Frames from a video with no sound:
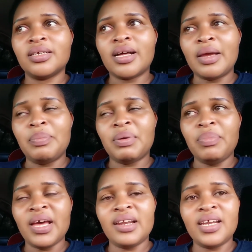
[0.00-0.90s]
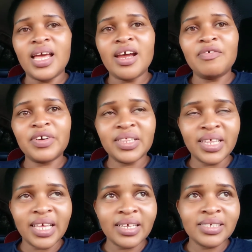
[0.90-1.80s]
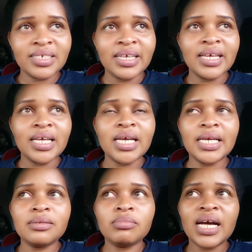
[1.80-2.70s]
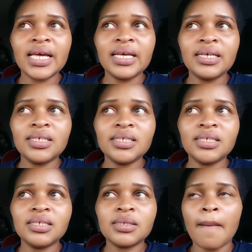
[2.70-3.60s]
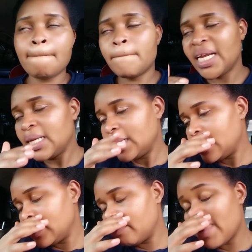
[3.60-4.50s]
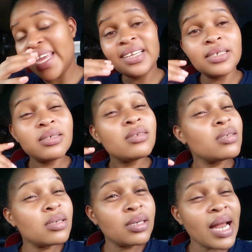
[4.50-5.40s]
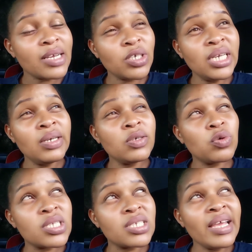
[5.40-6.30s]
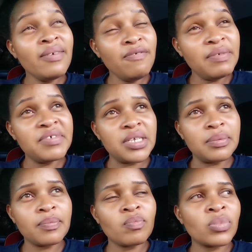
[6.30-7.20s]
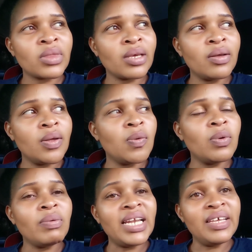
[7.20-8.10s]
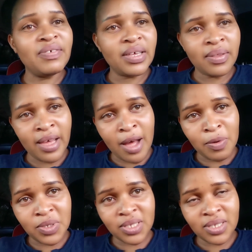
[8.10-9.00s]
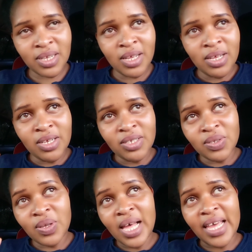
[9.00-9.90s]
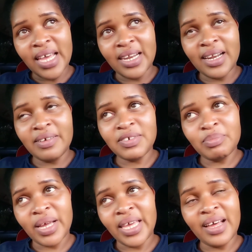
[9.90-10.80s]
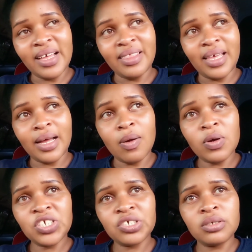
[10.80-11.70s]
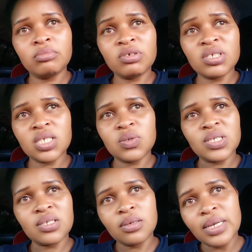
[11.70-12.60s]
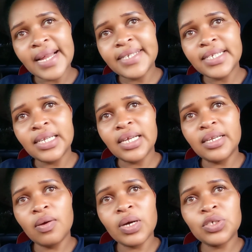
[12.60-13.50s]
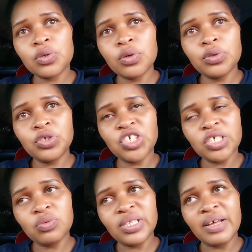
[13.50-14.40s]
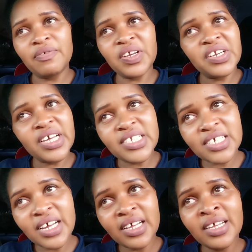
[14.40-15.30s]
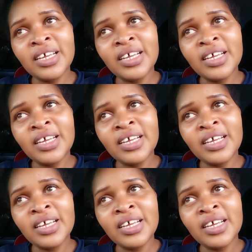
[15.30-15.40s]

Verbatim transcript: I prepared everything and by by by actually it was 9:50 we were leaving the house so I had left my car in the car wash because it was dirty and I didn't want to go to church with a very dirty car